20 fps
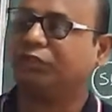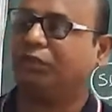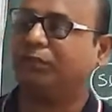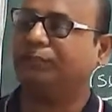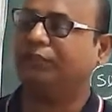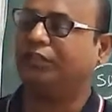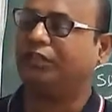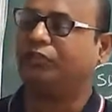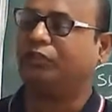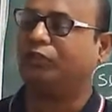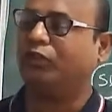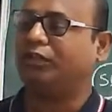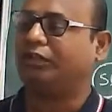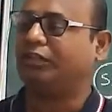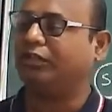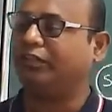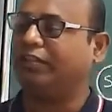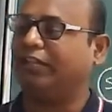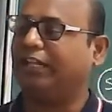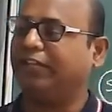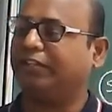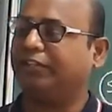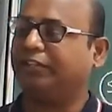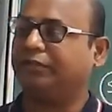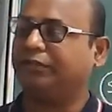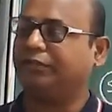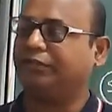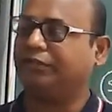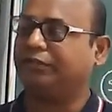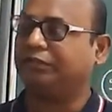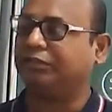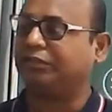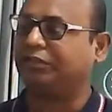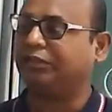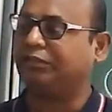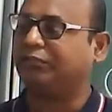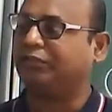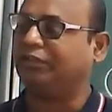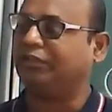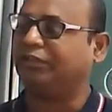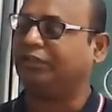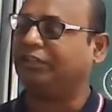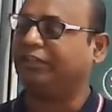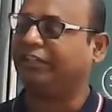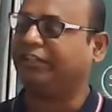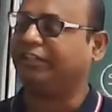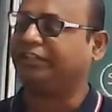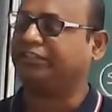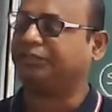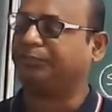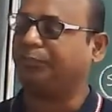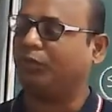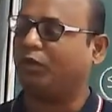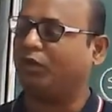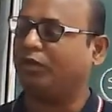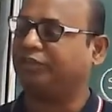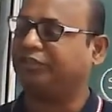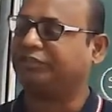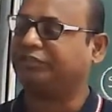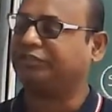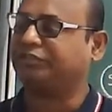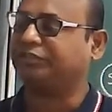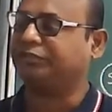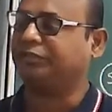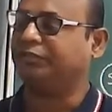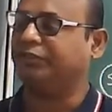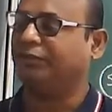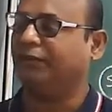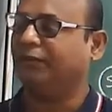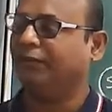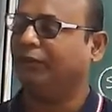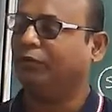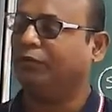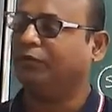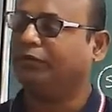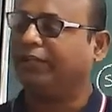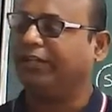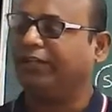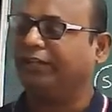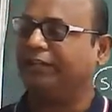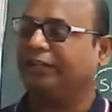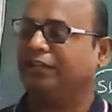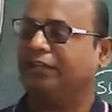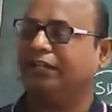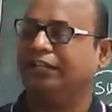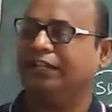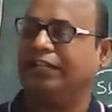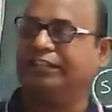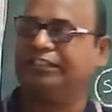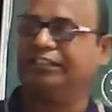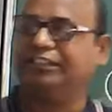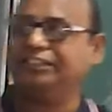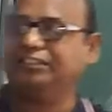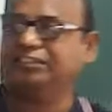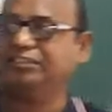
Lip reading: of the water like river, lakes, ponds. Okay, like this